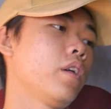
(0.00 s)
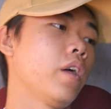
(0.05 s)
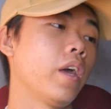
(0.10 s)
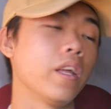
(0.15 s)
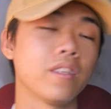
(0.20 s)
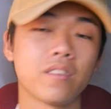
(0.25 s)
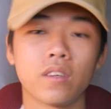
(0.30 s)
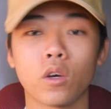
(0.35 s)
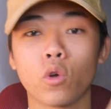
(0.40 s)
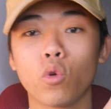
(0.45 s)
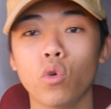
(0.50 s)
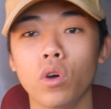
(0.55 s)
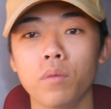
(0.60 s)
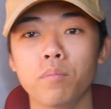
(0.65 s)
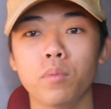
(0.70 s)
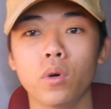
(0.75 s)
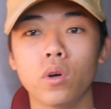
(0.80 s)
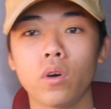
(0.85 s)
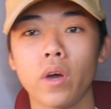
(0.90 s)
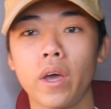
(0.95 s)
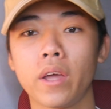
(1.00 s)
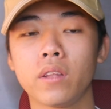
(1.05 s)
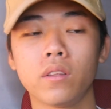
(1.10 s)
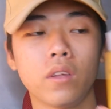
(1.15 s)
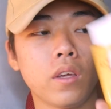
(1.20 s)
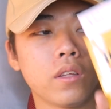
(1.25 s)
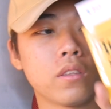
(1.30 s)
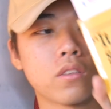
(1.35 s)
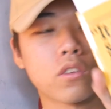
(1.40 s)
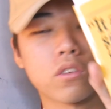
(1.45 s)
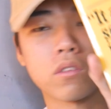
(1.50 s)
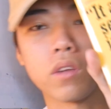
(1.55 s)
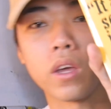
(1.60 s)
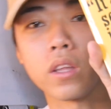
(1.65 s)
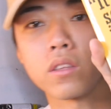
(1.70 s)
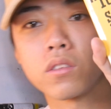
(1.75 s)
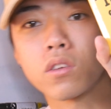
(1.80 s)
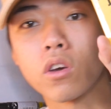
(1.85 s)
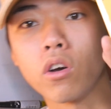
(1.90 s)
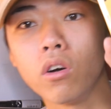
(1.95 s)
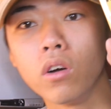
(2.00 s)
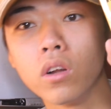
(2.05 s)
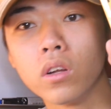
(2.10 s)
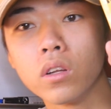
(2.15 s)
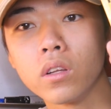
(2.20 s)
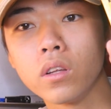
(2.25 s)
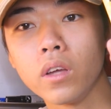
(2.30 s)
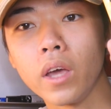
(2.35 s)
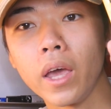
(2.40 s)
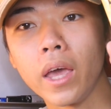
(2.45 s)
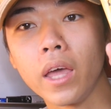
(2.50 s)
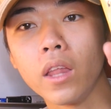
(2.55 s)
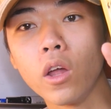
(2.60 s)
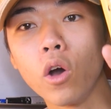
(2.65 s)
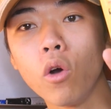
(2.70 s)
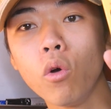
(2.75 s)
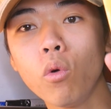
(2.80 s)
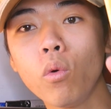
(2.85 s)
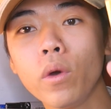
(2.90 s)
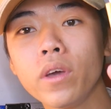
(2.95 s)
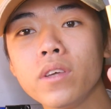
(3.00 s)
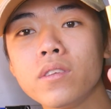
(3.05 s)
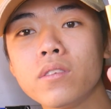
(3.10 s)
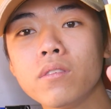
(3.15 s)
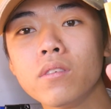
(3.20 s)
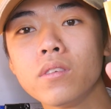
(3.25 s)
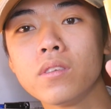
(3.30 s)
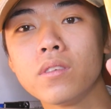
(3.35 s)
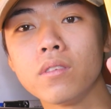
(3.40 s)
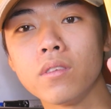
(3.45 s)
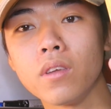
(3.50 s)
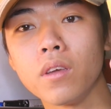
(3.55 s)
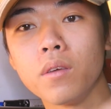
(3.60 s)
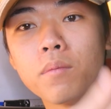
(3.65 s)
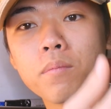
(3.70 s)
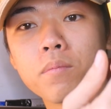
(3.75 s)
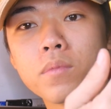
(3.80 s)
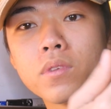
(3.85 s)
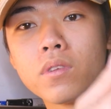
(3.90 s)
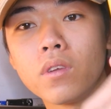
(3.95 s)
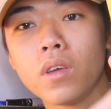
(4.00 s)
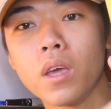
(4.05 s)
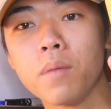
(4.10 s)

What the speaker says: It's a quote book, and it's called "It Always Seems